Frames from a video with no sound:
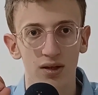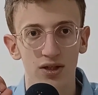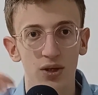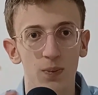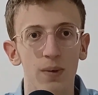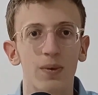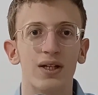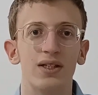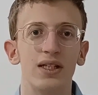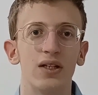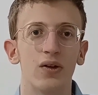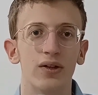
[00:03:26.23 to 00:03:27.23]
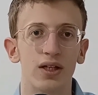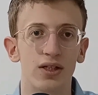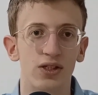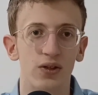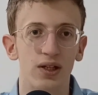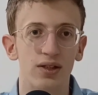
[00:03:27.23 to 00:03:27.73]
so people can see
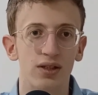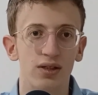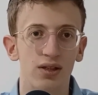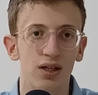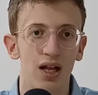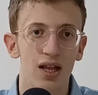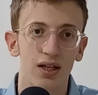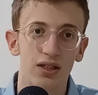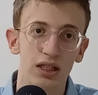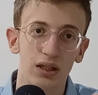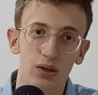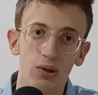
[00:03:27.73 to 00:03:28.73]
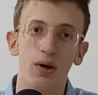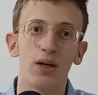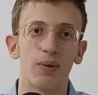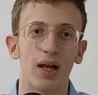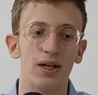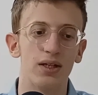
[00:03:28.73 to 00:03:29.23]
context to it. I think it's an
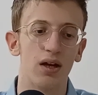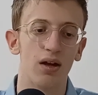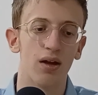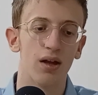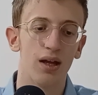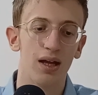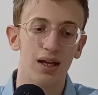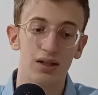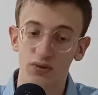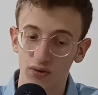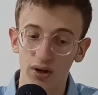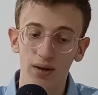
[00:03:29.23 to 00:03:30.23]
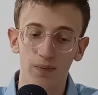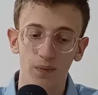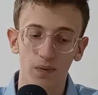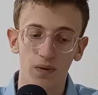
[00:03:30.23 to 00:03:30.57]
incredible idea. It's free.